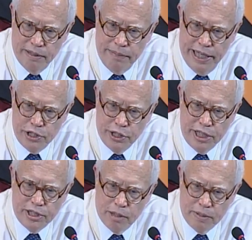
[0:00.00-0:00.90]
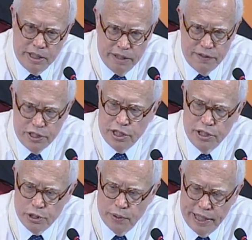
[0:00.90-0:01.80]
a major determinant of this
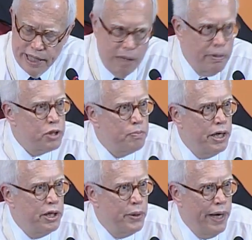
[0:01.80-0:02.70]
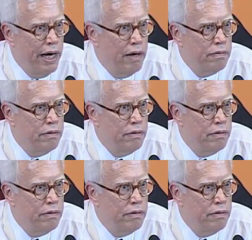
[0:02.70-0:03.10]
constraint, how much money you have.